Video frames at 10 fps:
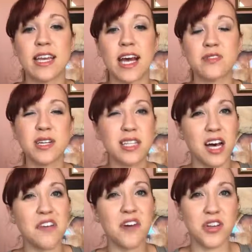And that's what I
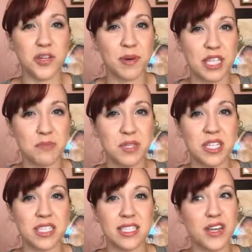love also about this
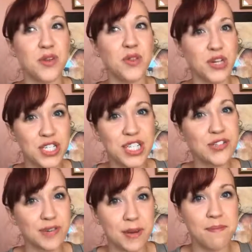business, is that you learn to
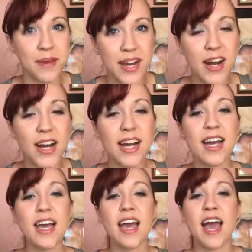dream bigger.
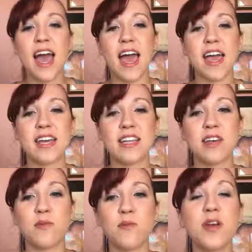
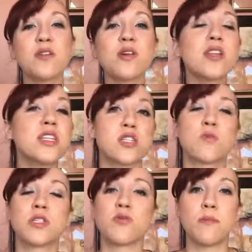And we literally
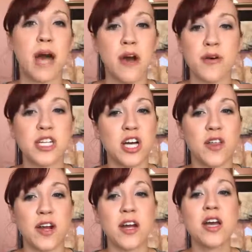just want to empower each
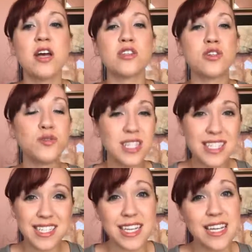other to
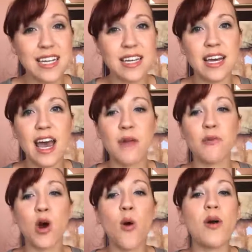succeed. And
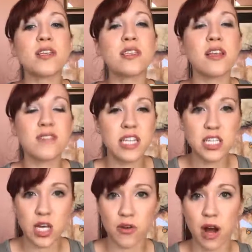we're always lifting
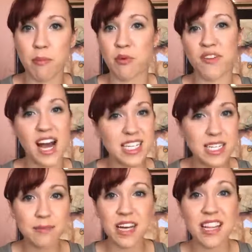each other up,
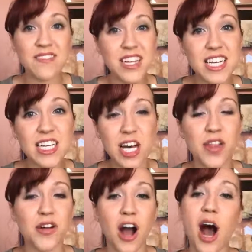rising by lifting each
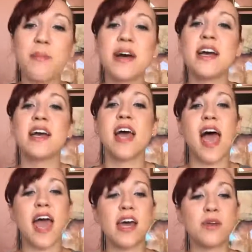other up.
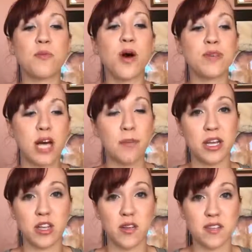And we're always
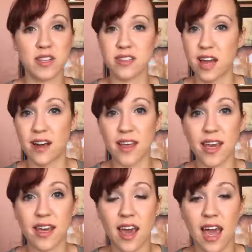helping each other. This is not
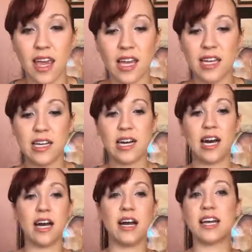like a
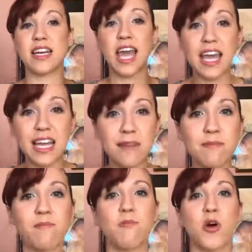
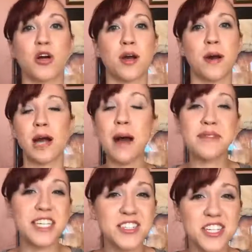game or
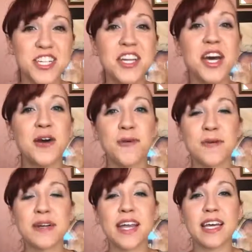competition
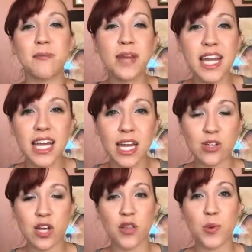where we're like competing
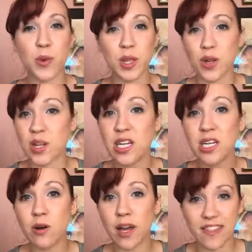against each other. We're
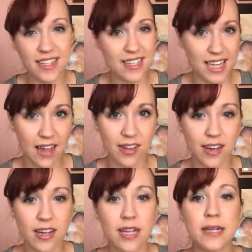literally in this together.